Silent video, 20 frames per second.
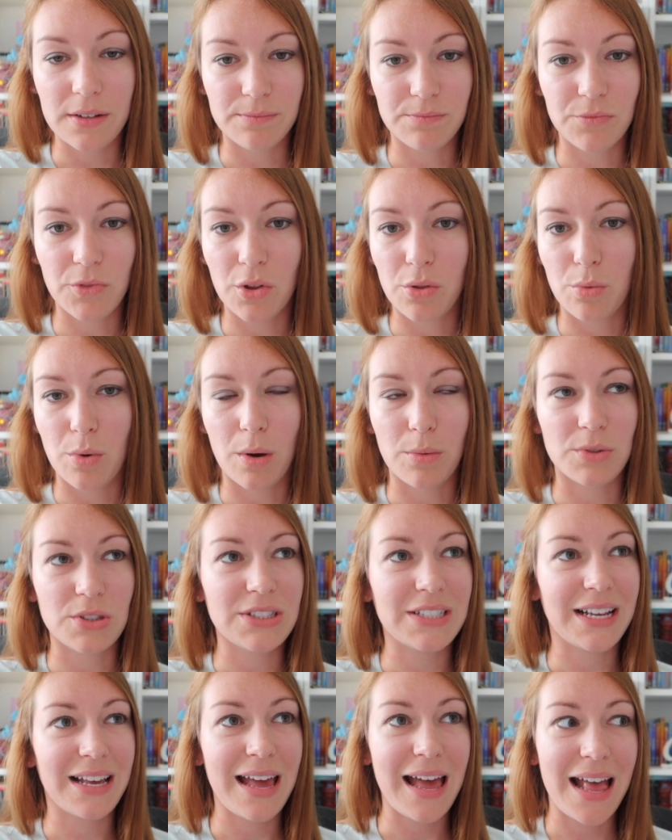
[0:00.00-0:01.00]
Another one was
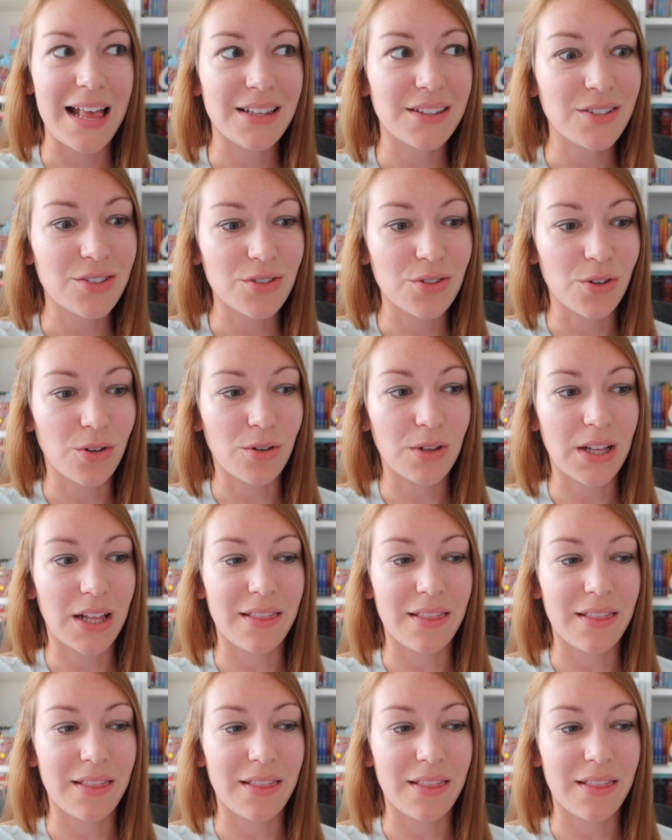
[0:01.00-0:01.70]
to cancel,